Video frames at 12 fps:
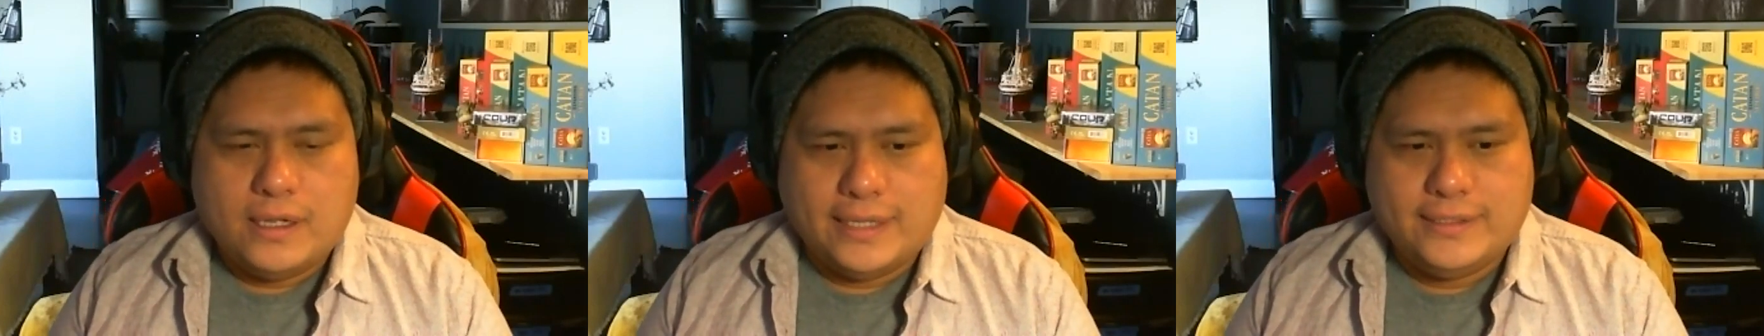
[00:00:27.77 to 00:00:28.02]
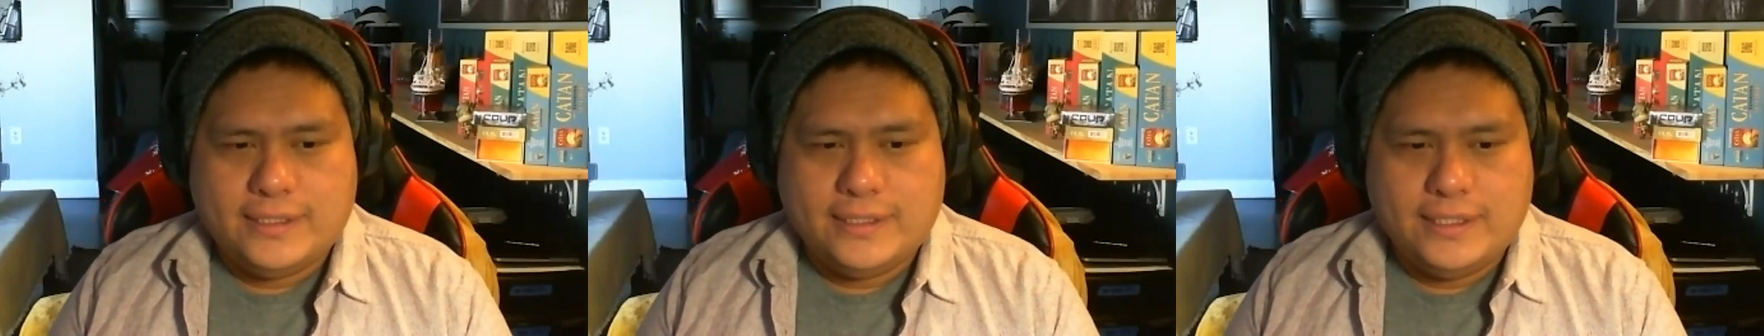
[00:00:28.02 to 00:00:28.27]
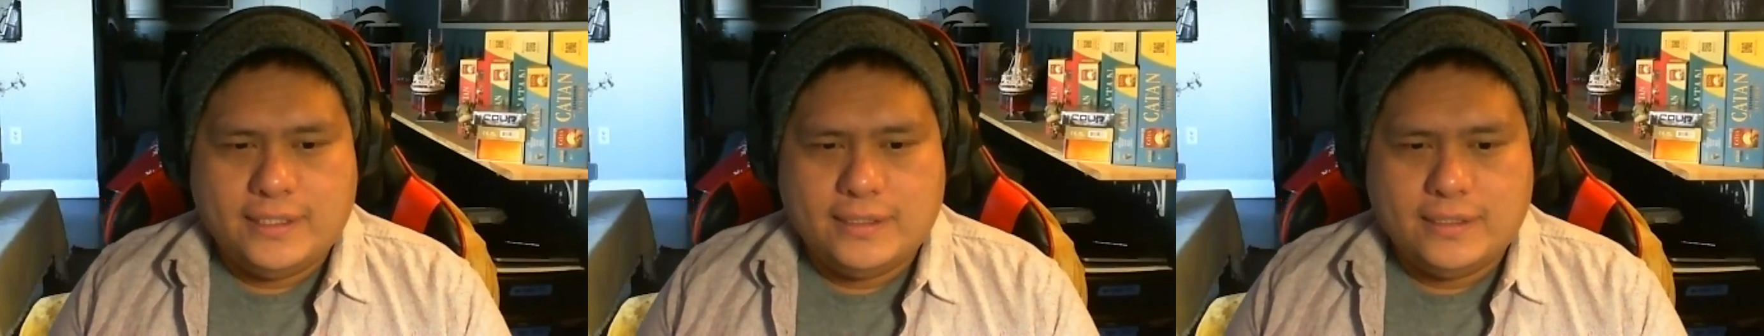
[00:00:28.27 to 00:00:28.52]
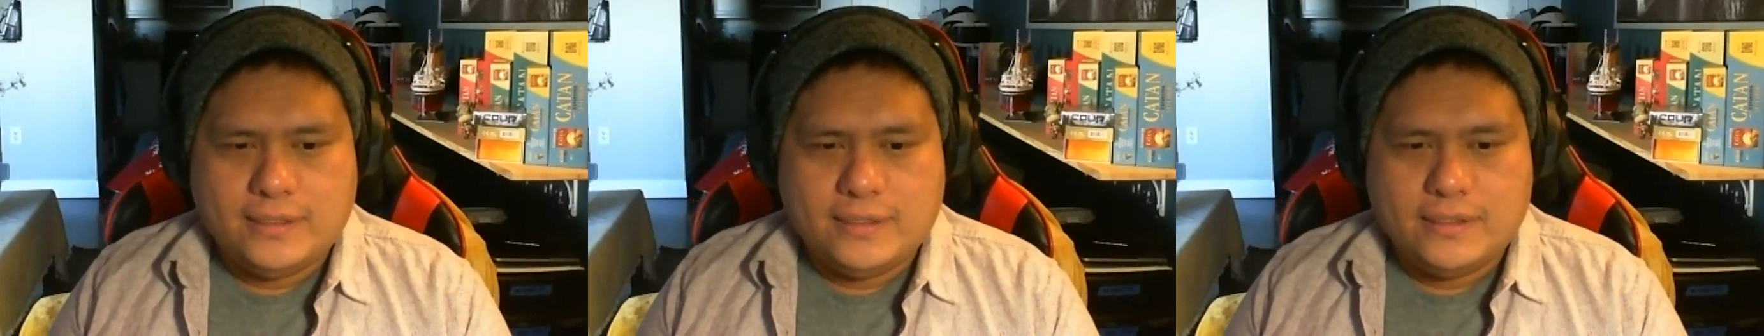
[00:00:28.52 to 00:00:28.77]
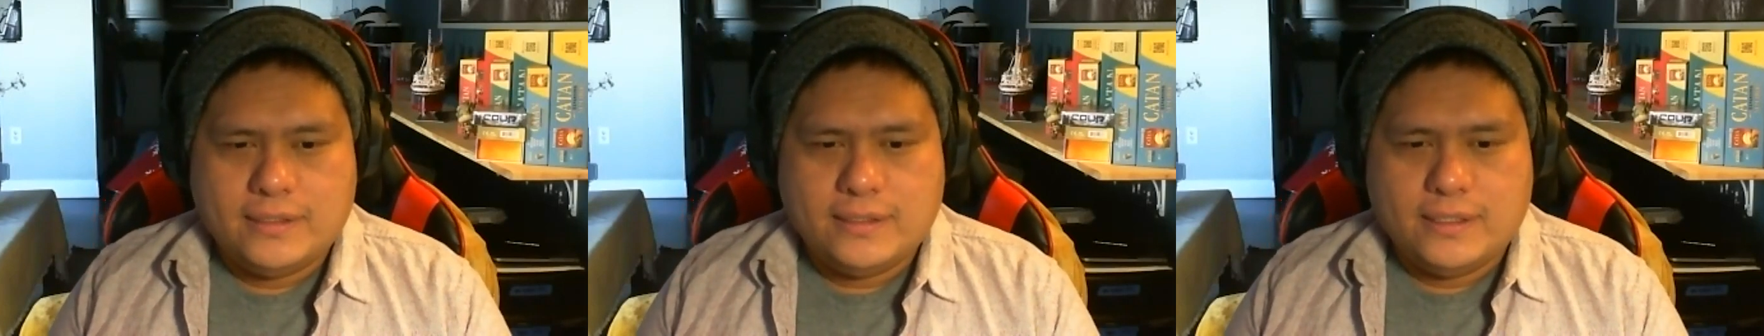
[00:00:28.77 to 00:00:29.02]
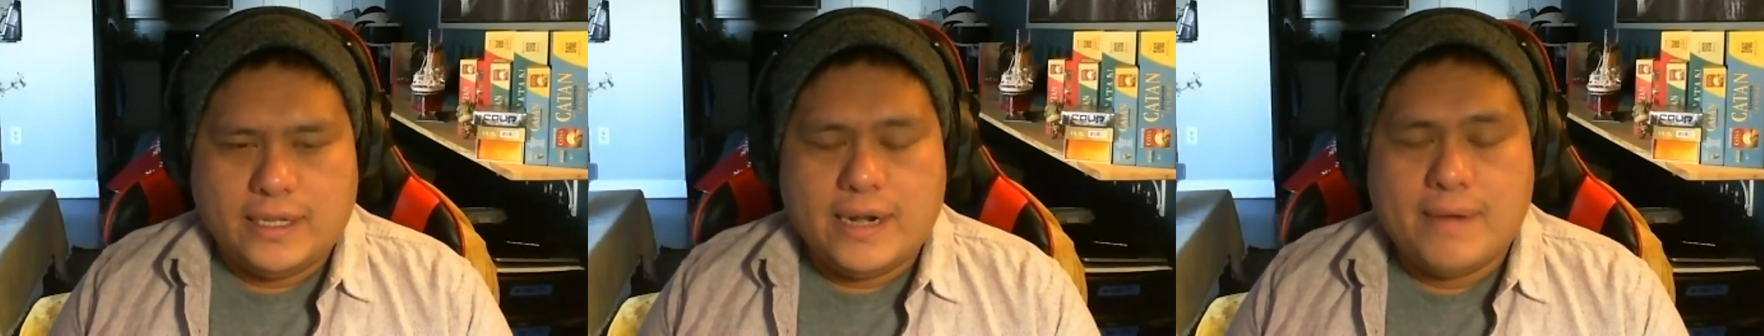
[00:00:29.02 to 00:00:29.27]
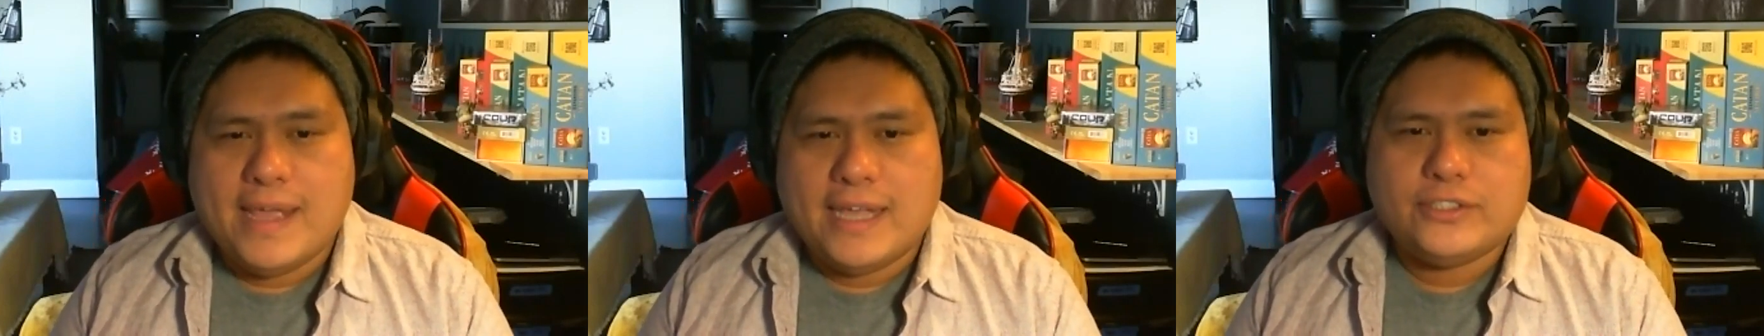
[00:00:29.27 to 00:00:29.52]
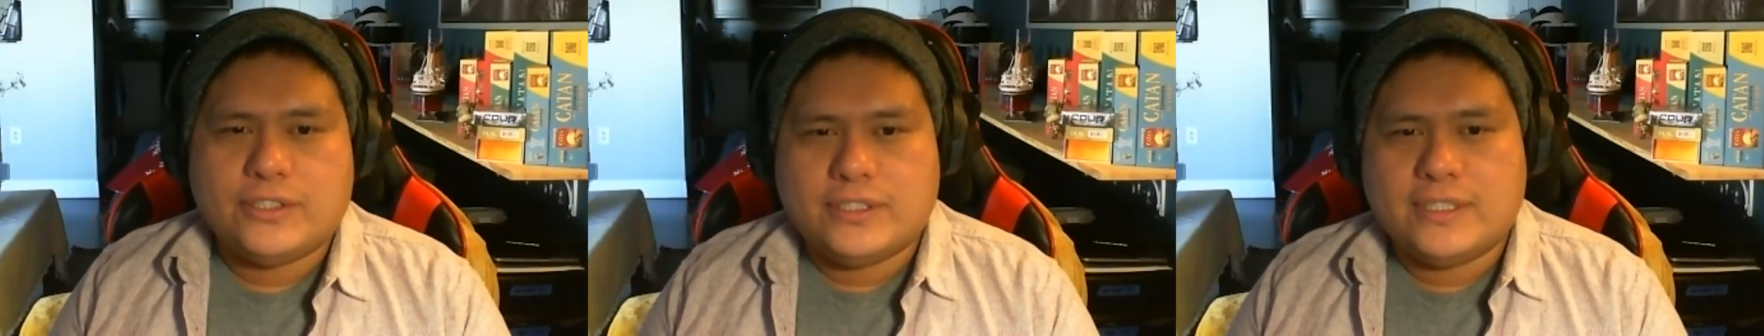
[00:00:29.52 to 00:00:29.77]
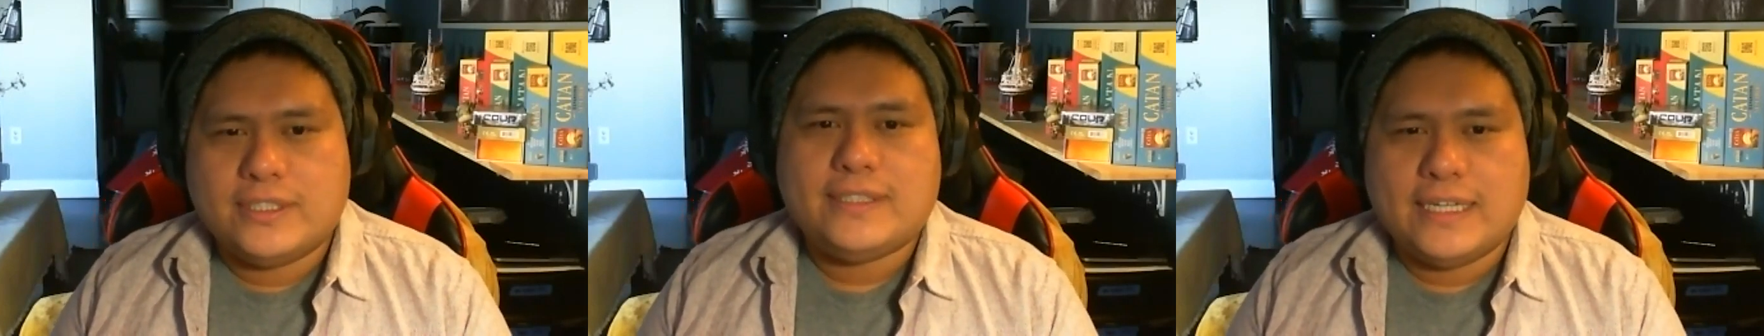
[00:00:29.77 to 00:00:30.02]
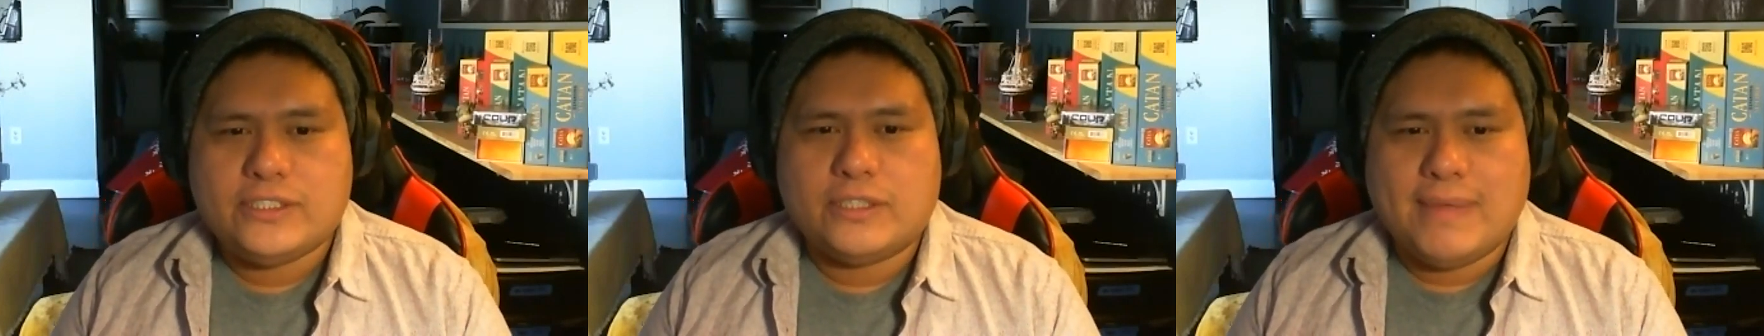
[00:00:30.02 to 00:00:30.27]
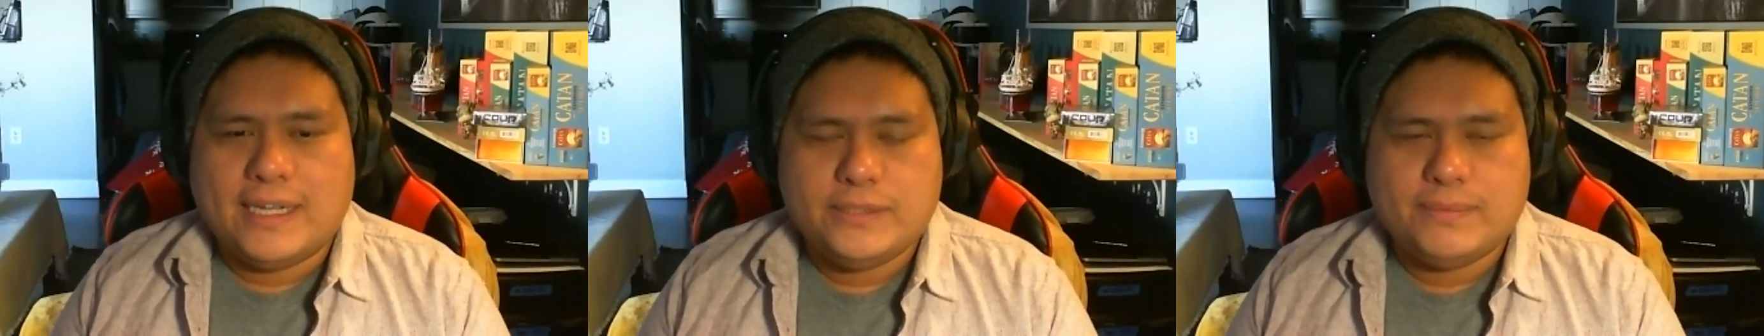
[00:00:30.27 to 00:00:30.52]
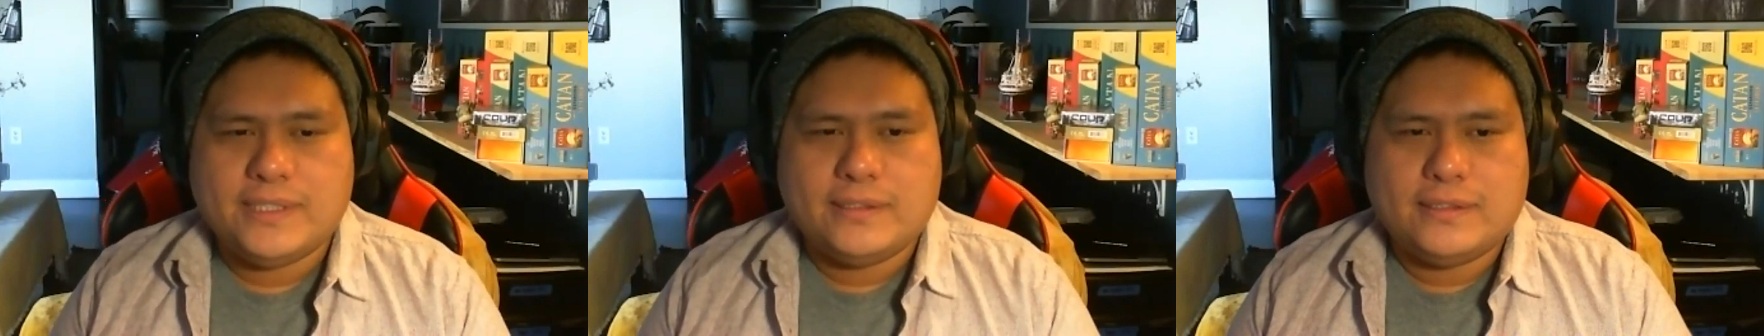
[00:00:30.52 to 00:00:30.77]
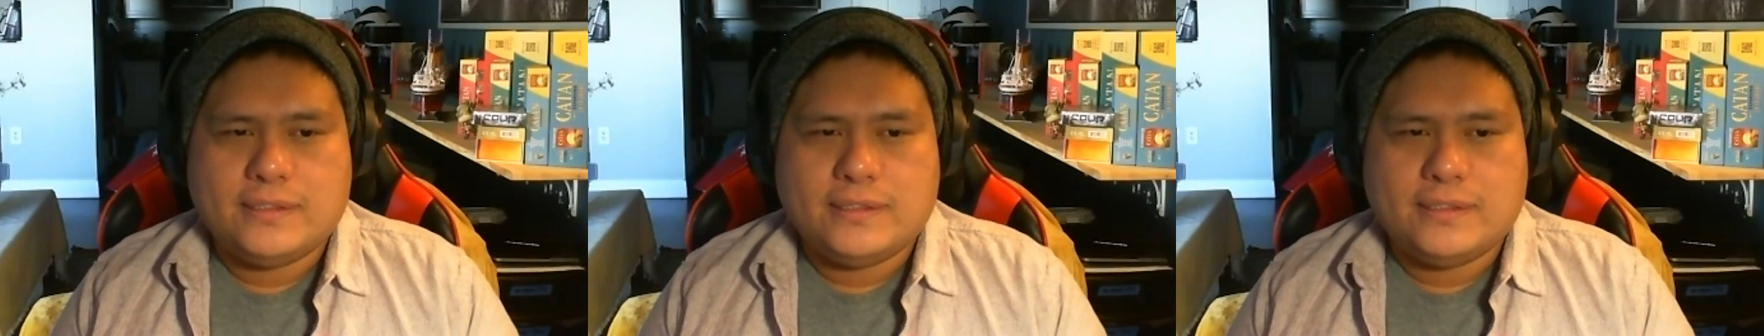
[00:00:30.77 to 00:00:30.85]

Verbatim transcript: IT and a master's in international management.